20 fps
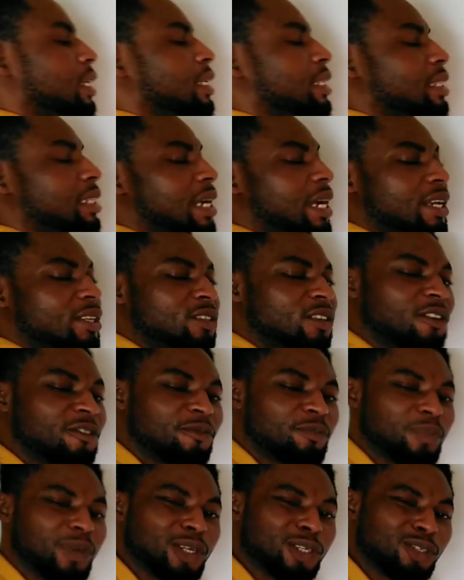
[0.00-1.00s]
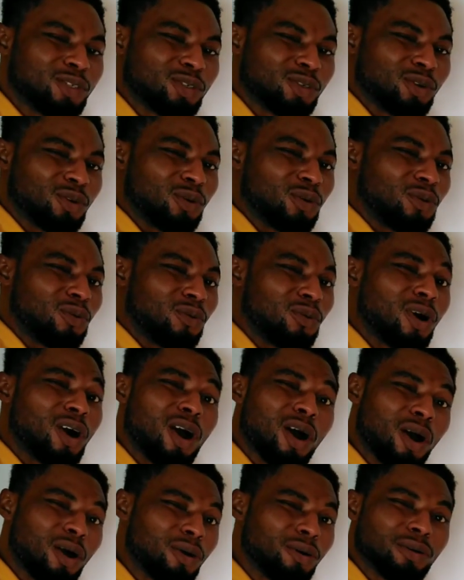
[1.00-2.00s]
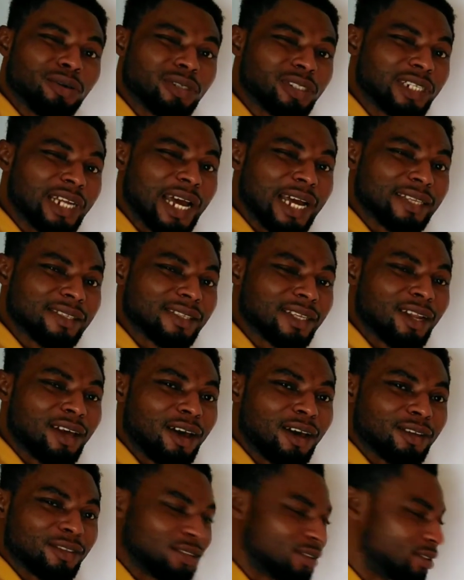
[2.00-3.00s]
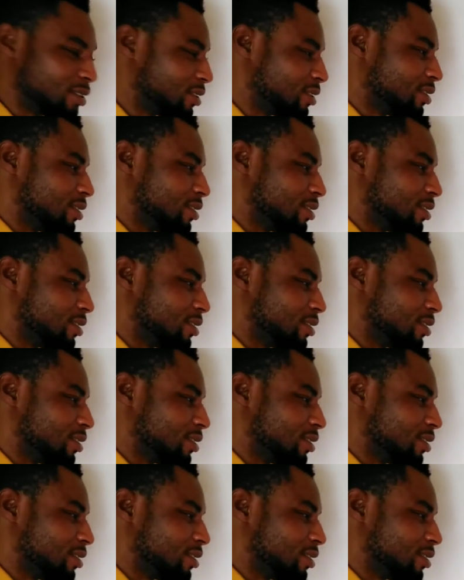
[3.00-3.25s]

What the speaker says: liters of petrol. Whoa, that's a lot.